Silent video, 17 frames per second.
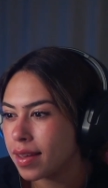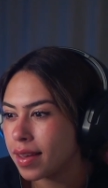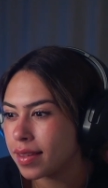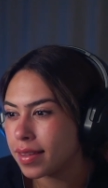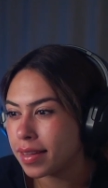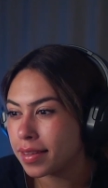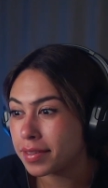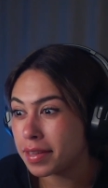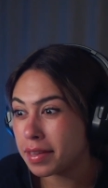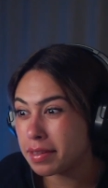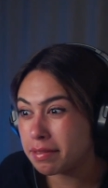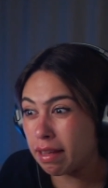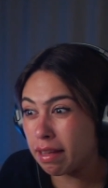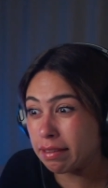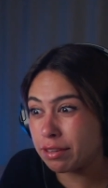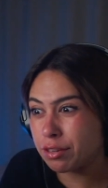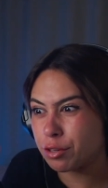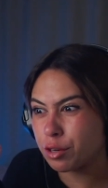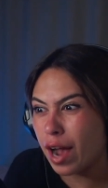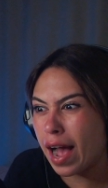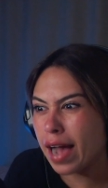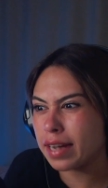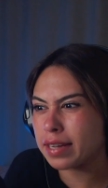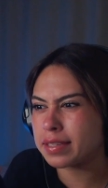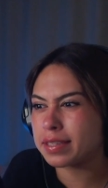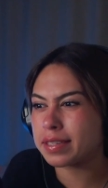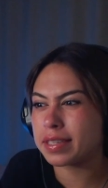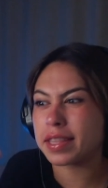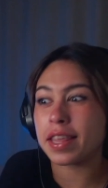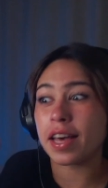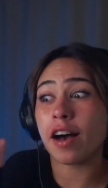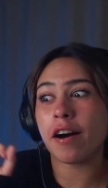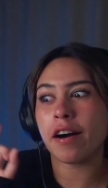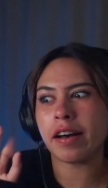that it attracts
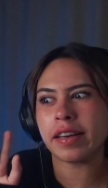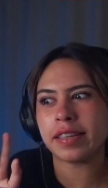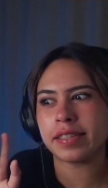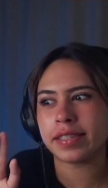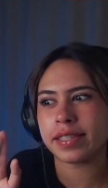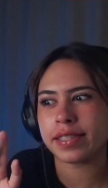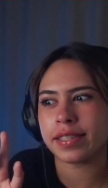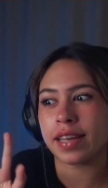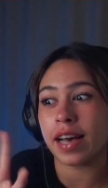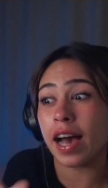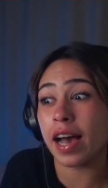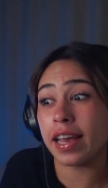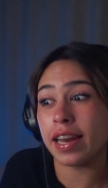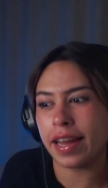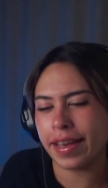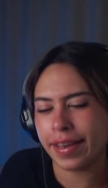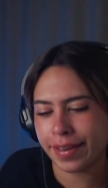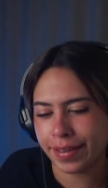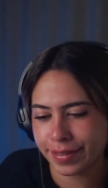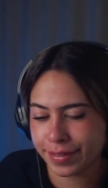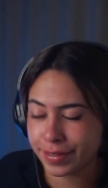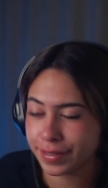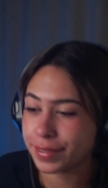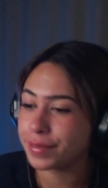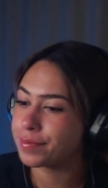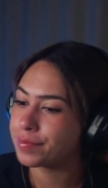the eyes. I like it.